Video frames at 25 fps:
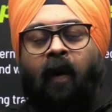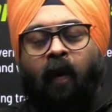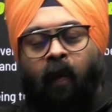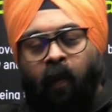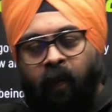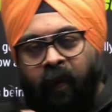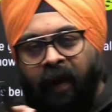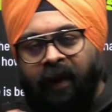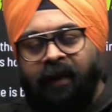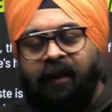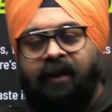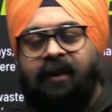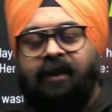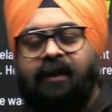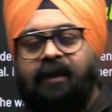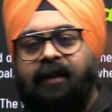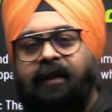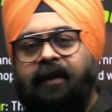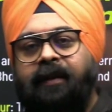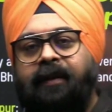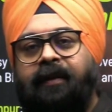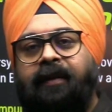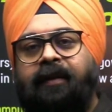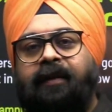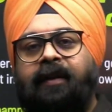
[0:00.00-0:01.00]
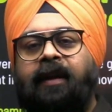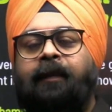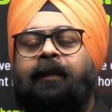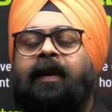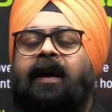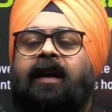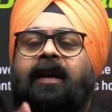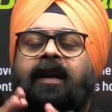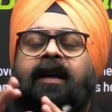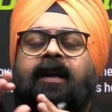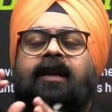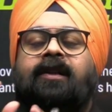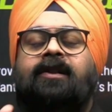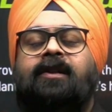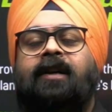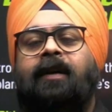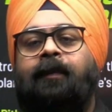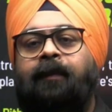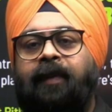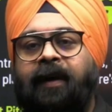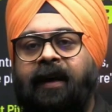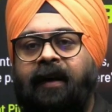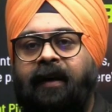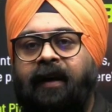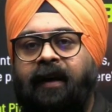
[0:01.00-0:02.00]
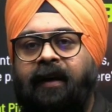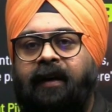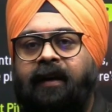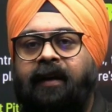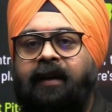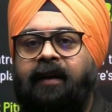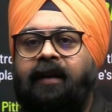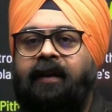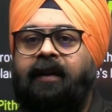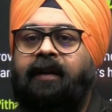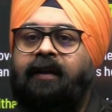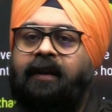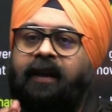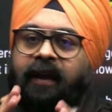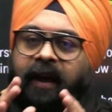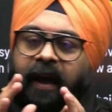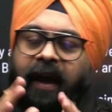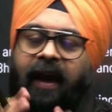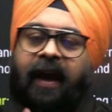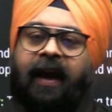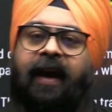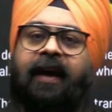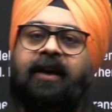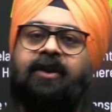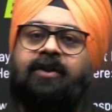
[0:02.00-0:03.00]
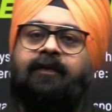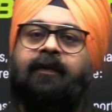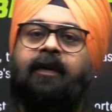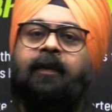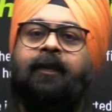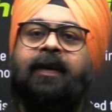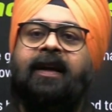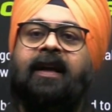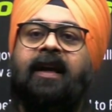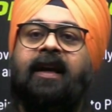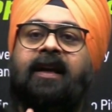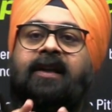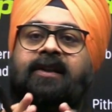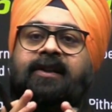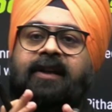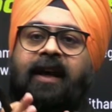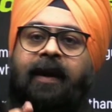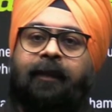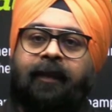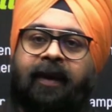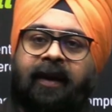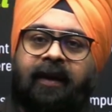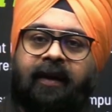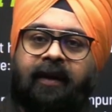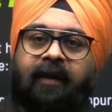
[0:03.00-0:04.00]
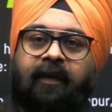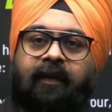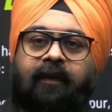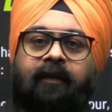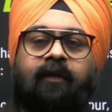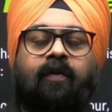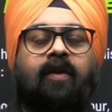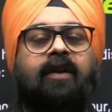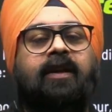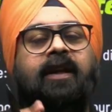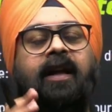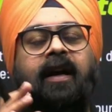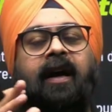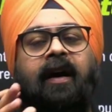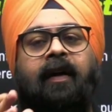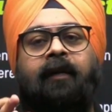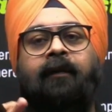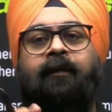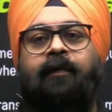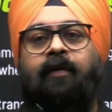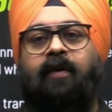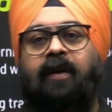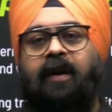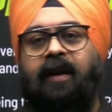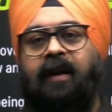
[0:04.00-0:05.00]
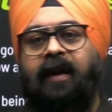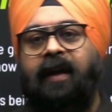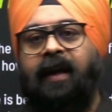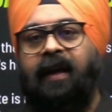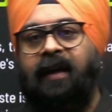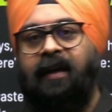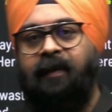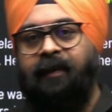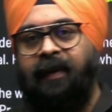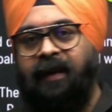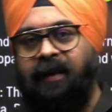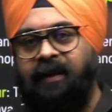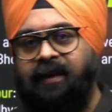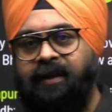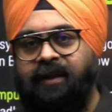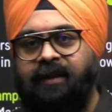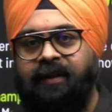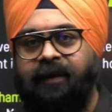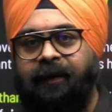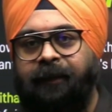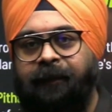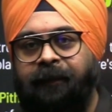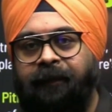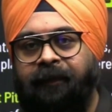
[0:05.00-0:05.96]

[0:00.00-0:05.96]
Once the burning is completed, the ash will be examined for the harmful elements.